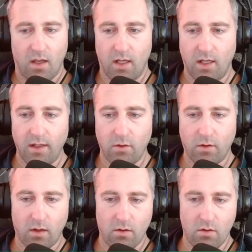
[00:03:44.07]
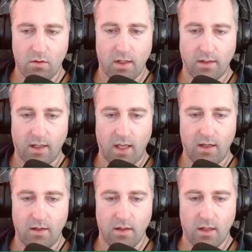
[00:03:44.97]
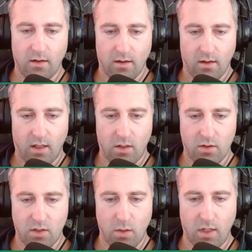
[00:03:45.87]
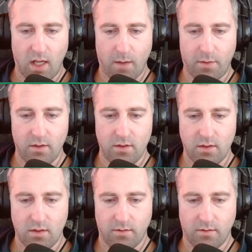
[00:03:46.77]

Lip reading: and then you can calculate again, and you see what happens.